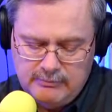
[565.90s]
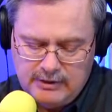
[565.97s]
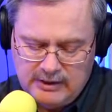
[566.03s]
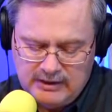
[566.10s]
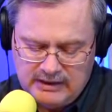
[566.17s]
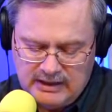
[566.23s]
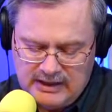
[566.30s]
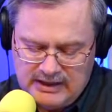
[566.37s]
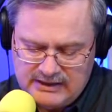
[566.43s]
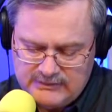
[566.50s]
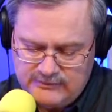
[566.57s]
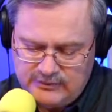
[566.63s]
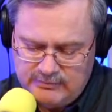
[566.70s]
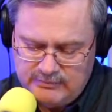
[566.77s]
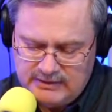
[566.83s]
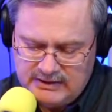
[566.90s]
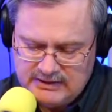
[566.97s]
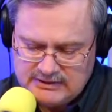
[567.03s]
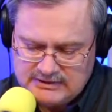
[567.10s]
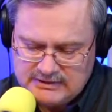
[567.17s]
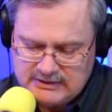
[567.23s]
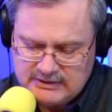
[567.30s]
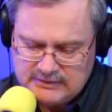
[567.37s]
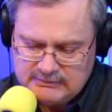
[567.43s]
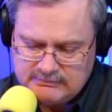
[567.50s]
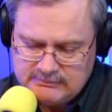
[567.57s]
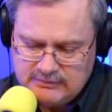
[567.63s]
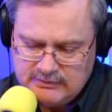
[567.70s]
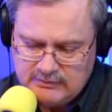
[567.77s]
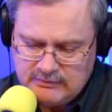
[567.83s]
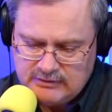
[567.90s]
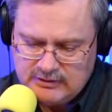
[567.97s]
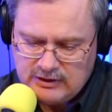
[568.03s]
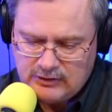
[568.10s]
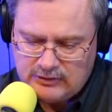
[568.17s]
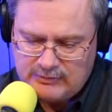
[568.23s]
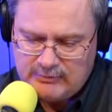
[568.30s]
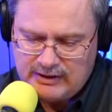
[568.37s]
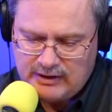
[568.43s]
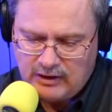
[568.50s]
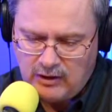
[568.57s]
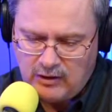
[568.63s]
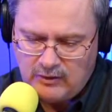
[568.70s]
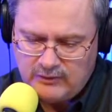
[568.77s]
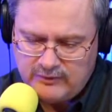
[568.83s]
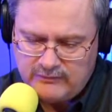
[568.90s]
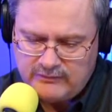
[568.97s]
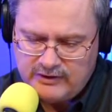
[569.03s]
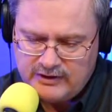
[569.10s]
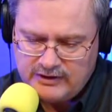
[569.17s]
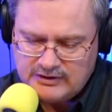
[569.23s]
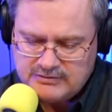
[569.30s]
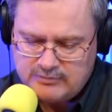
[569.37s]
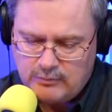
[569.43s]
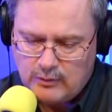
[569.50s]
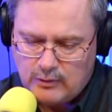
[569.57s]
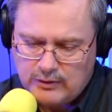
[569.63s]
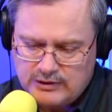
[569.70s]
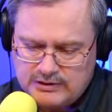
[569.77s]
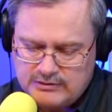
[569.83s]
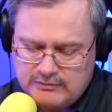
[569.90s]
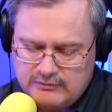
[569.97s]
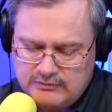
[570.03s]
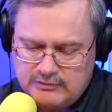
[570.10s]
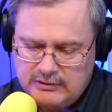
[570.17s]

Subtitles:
Mary, in the last few minutes, talking about all the various mortgage